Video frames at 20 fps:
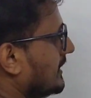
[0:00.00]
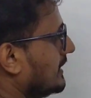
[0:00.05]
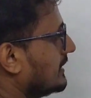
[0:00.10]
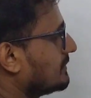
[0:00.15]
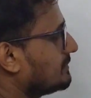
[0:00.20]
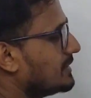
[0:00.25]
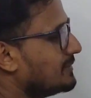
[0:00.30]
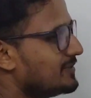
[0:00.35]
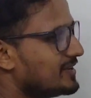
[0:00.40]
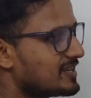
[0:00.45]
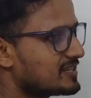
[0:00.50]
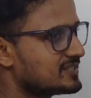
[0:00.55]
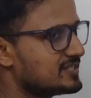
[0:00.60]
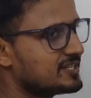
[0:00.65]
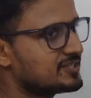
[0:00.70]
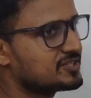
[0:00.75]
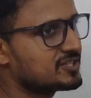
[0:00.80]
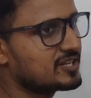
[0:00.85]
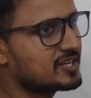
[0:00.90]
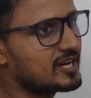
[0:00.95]
In the previous
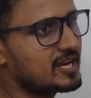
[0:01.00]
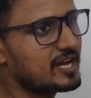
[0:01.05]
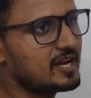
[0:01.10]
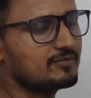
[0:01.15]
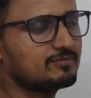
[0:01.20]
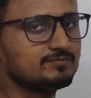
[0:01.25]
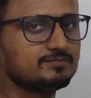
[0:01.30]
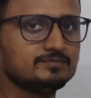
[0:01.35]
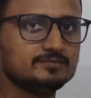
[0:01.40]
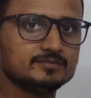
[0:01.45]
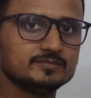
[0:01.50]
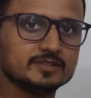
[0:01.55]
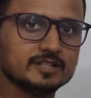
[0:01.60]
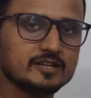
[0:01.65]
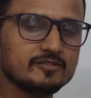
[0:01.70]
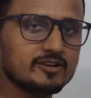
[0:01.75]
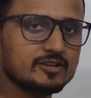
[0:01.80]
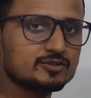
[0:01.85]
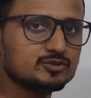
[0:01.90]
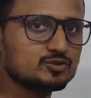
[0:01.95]
lecture, I have
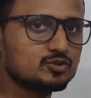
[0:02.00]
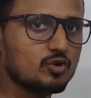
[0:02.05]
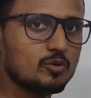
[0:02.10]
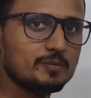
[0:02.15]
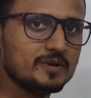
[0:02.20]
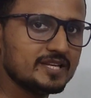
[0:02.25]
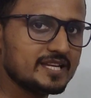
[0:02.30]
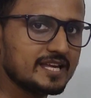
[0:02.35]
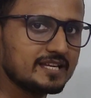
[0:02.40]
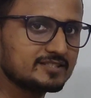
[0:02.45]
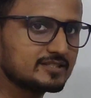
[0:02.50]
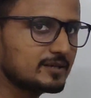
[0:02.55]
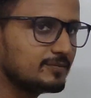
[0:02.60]
given so many